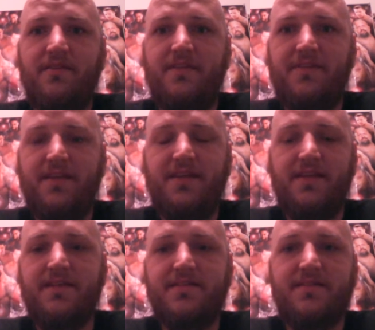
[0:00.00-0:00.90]
the thing
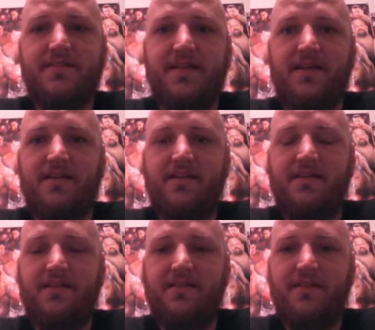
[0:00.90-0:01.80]
is that,
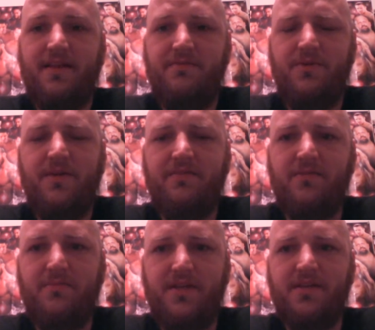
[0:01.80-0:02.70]
have you
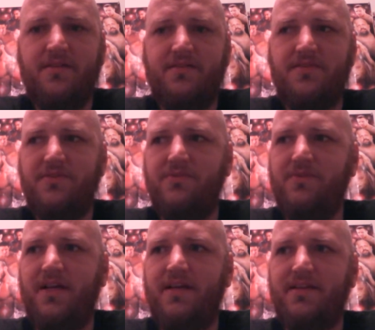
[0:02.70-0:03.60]
ever been to
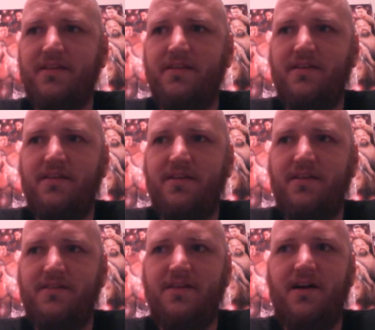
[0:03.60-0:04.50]
like
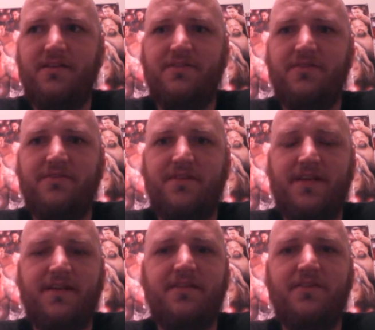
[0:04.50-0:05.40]
a doctor
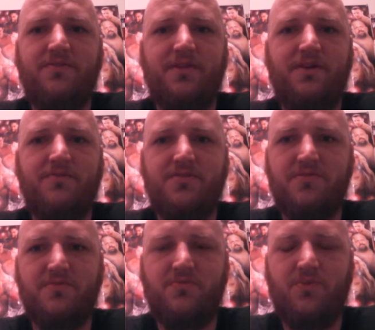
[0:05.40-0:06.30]
that, you know,
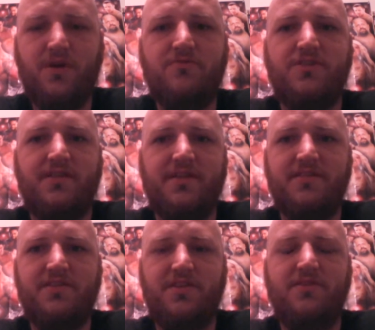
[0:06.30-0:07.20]
just wrote you an
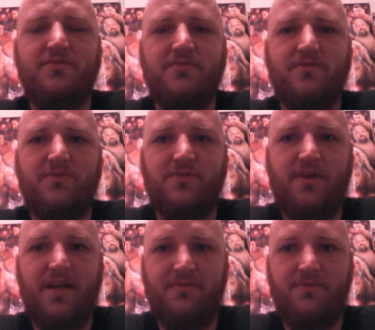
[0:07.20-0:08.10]
excuse or
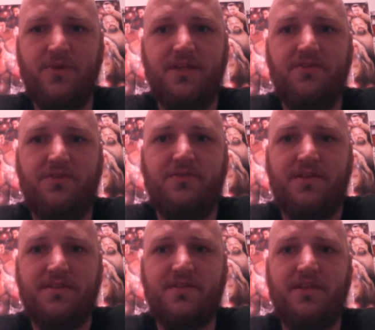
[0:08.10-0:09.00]
have written you an
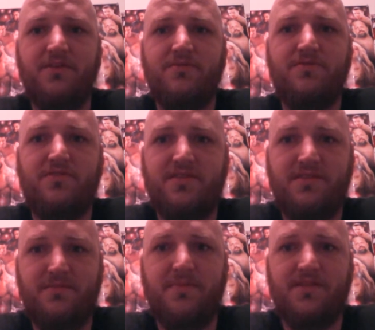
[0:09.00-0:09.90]
excuse
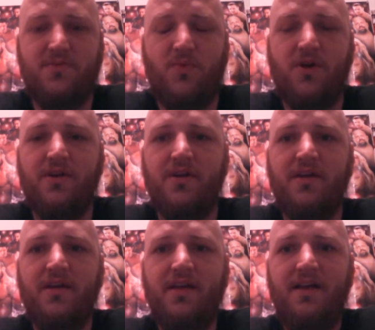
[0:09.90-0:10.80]
just to miss work?
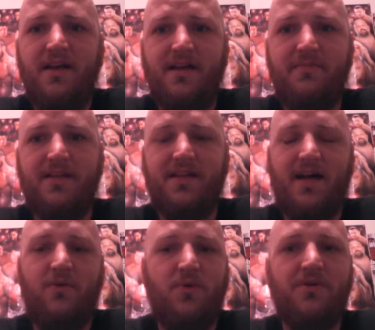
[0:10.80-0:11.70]
I mean,
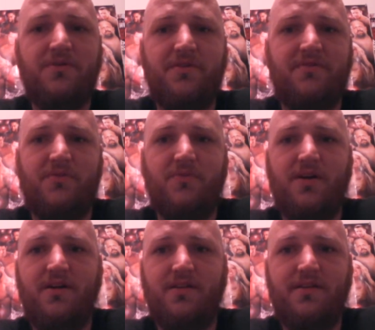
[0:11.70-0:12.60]
I wonder if The
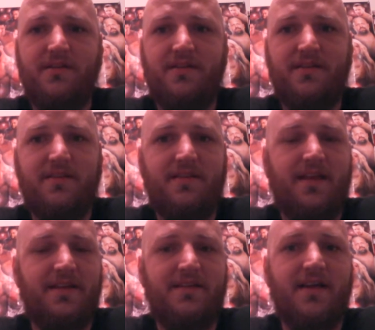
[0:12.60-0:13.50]
Rock
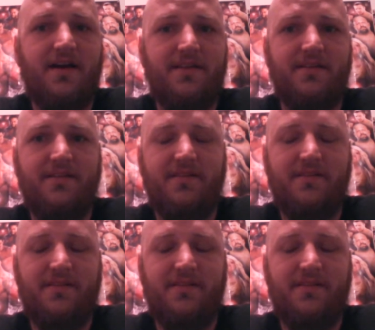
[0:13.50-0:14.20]
had gotten